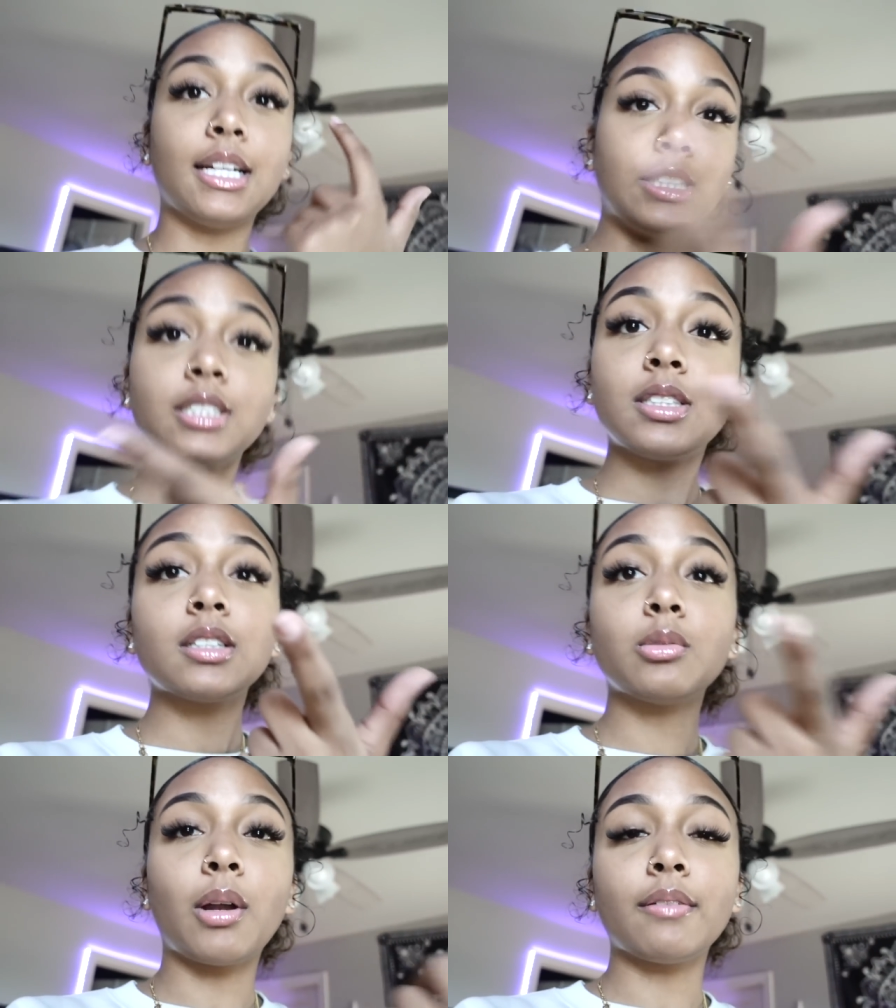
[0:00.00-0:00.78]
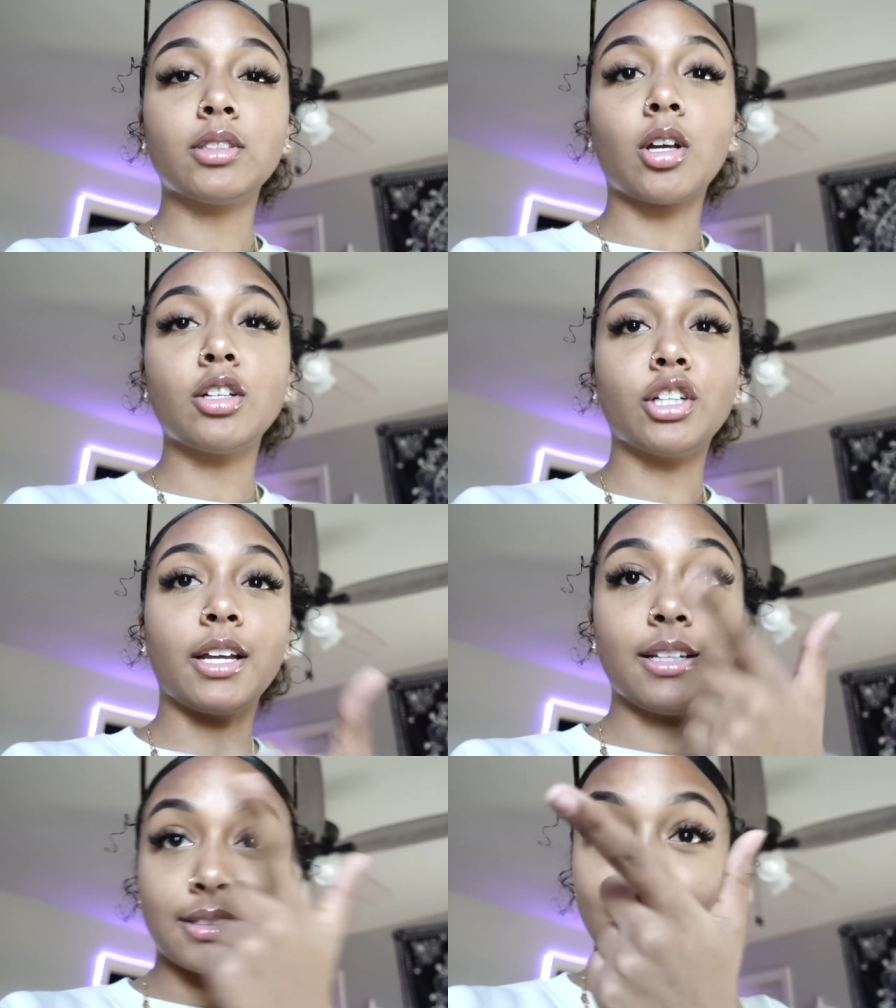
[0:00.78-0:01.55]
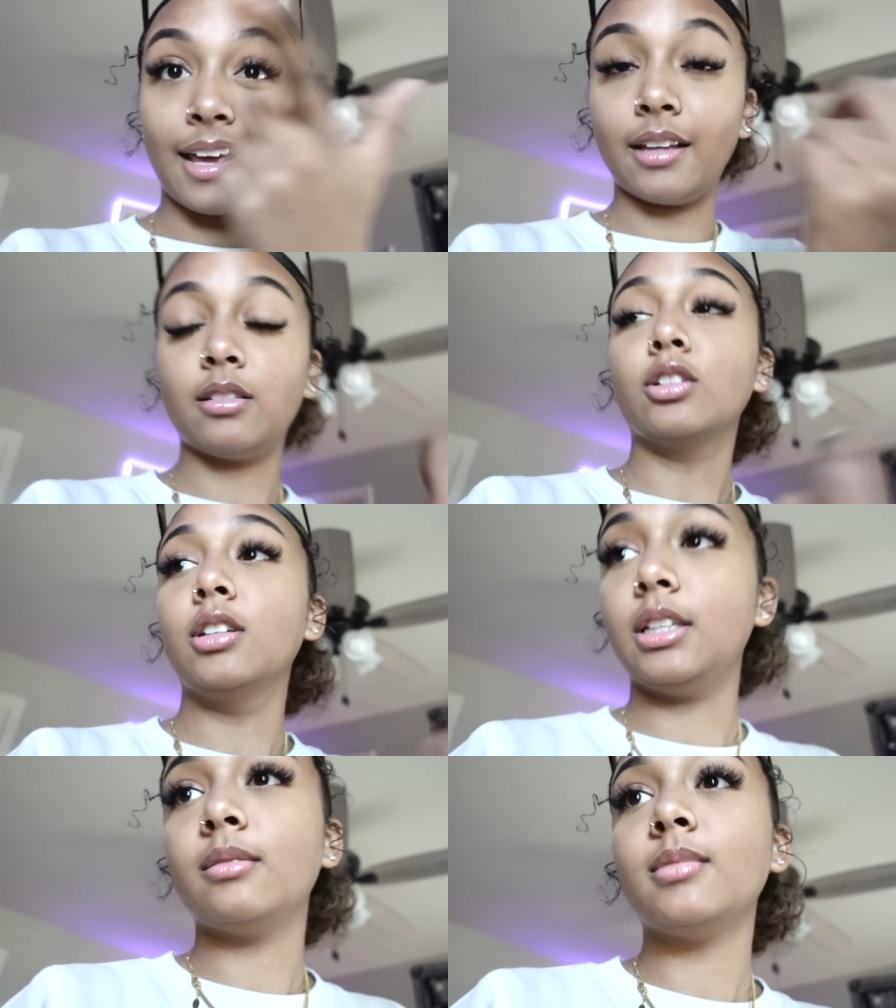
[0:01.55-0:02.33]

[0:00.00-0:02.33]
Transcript: I just took this one off the charger and it's dead, literally.